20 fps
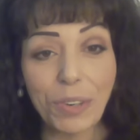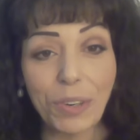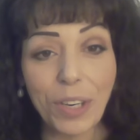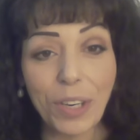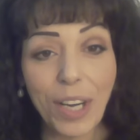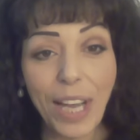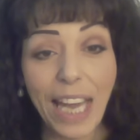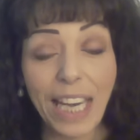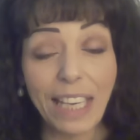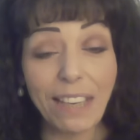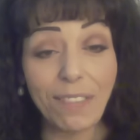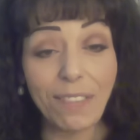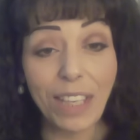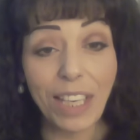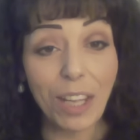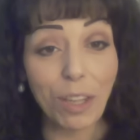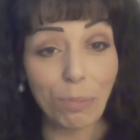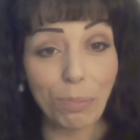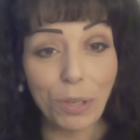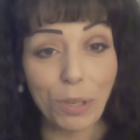or any of the
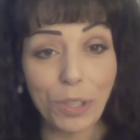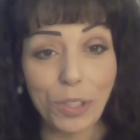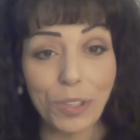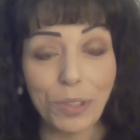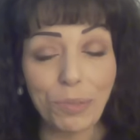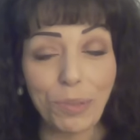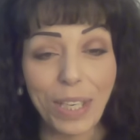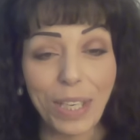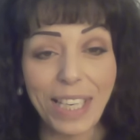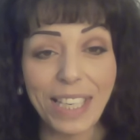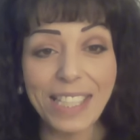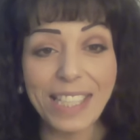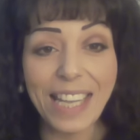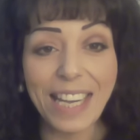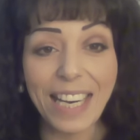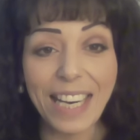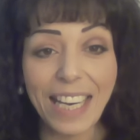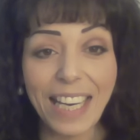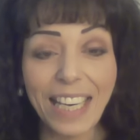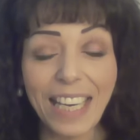other personal readings
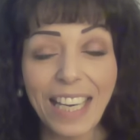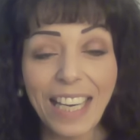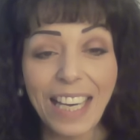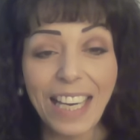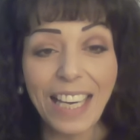that I